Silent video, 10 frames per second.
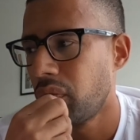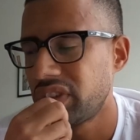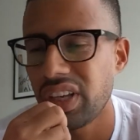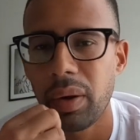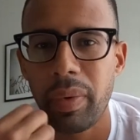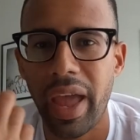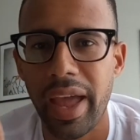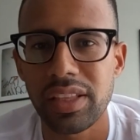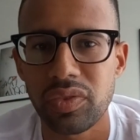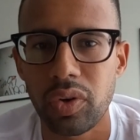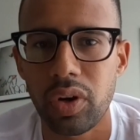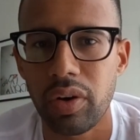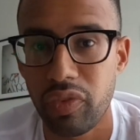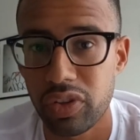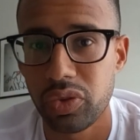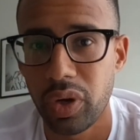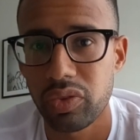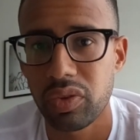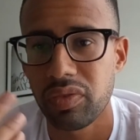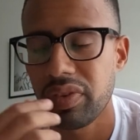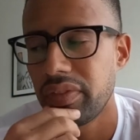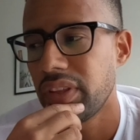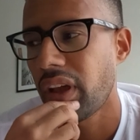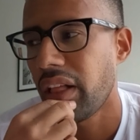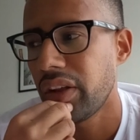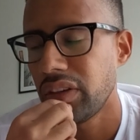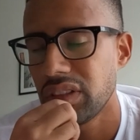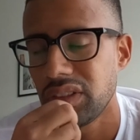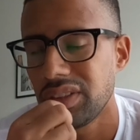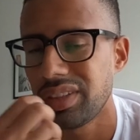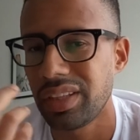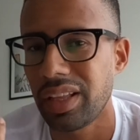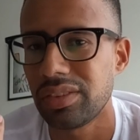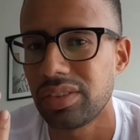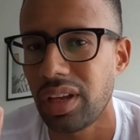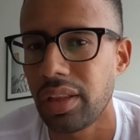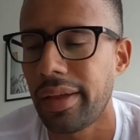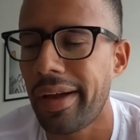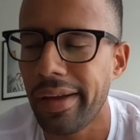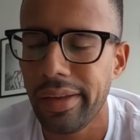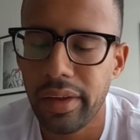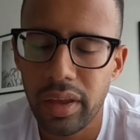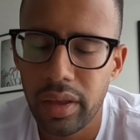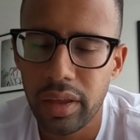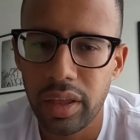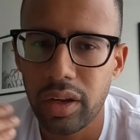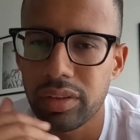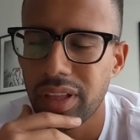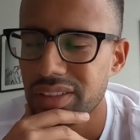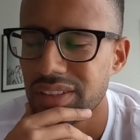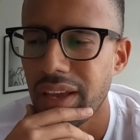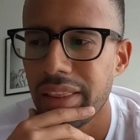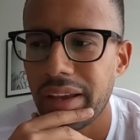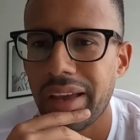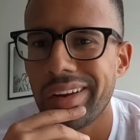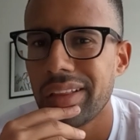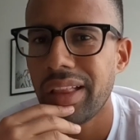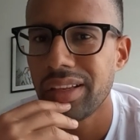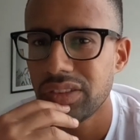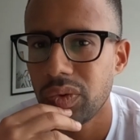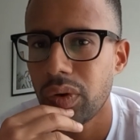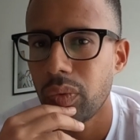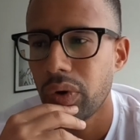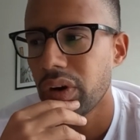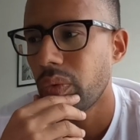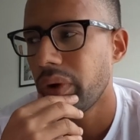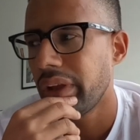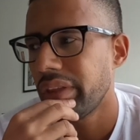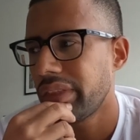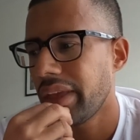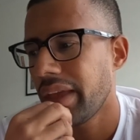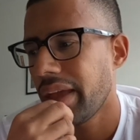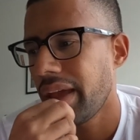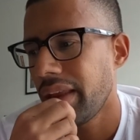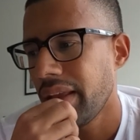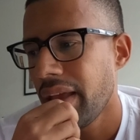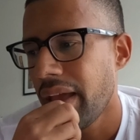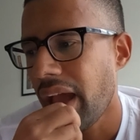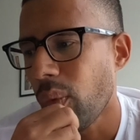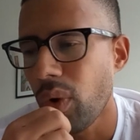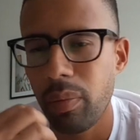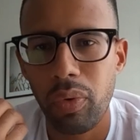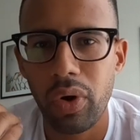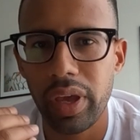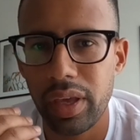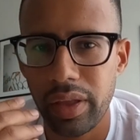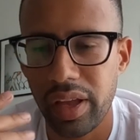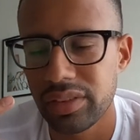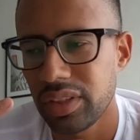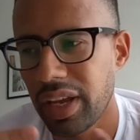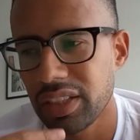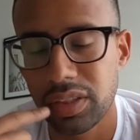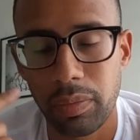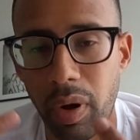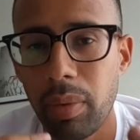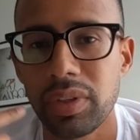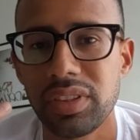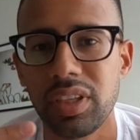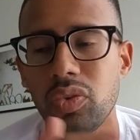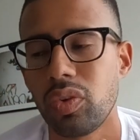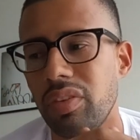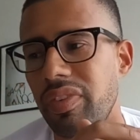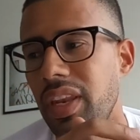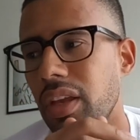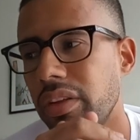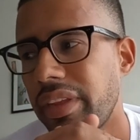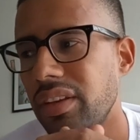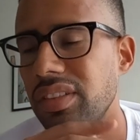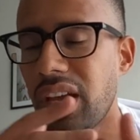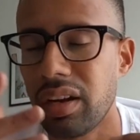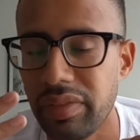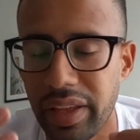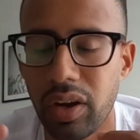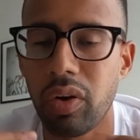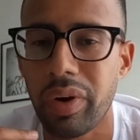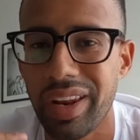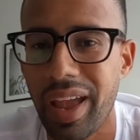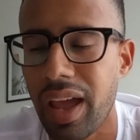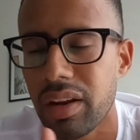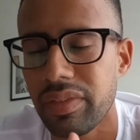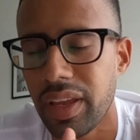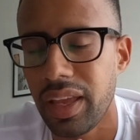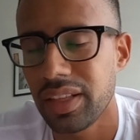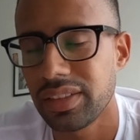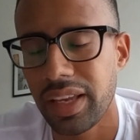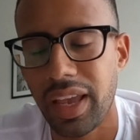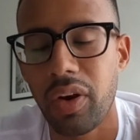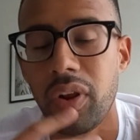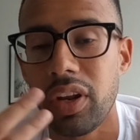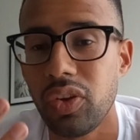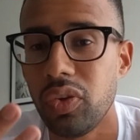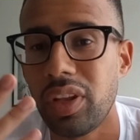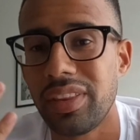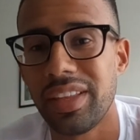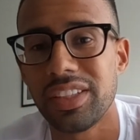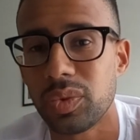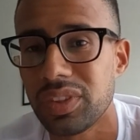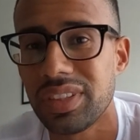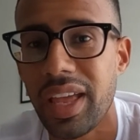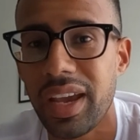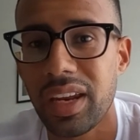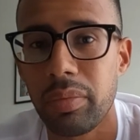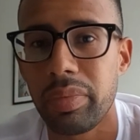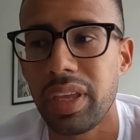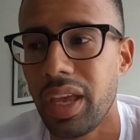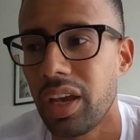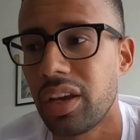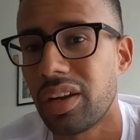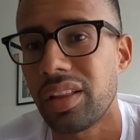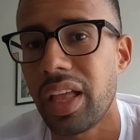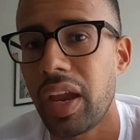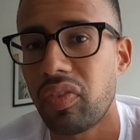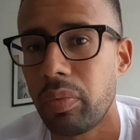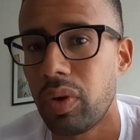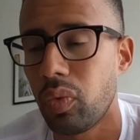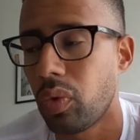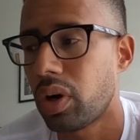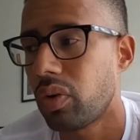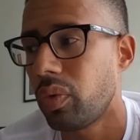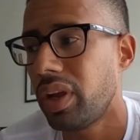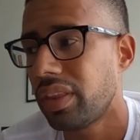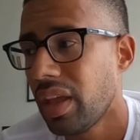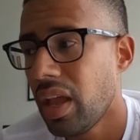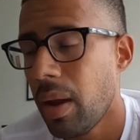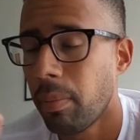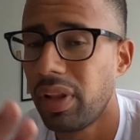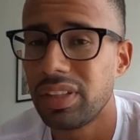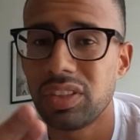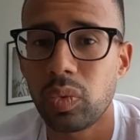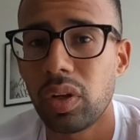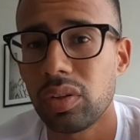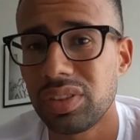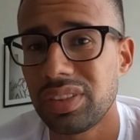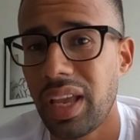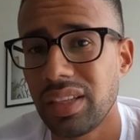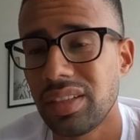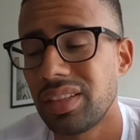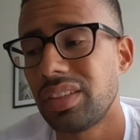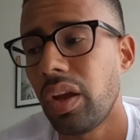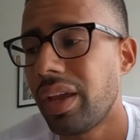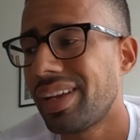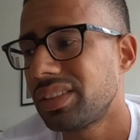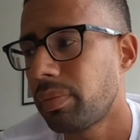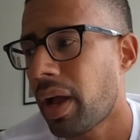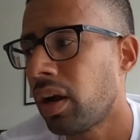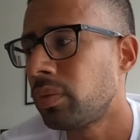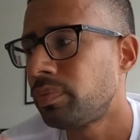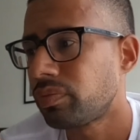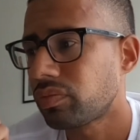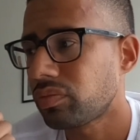set up ads for her for $250, and she's saying that's a lot. It's not the kind of clients you want to work with. And at one point, as you guys could probably see through the video, that I was kind of like already out of it. It's like I already knew that this was not going to be a good client for me to work with. But this is one of those things that I tell you guys about,